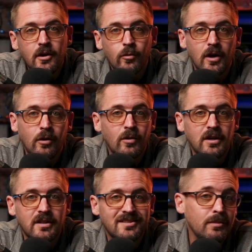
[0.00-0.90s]
Well,
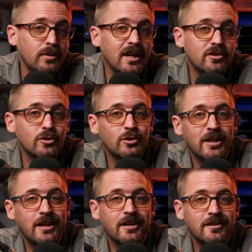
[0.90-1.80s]
one of the simple answers
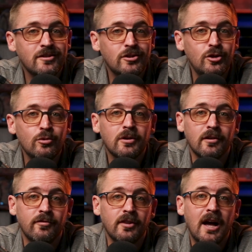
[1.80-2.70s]
is you
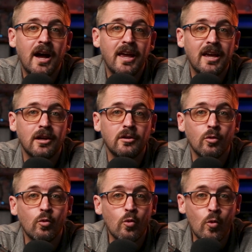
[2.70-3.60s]
can fly in
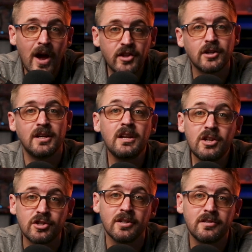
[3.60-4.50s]
weather
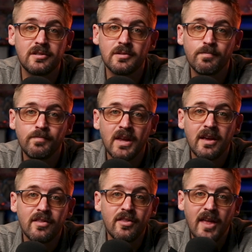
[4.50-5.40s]
conditions
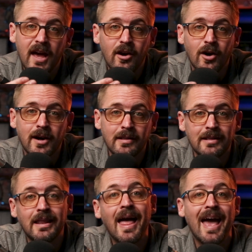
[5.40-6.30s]
that are
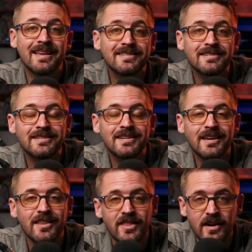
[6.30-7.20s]
less
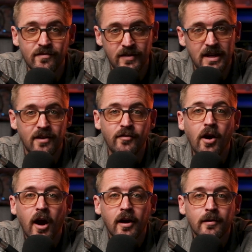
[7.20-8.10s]
than
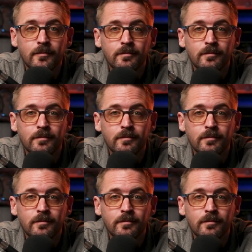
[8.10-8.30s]
VFR.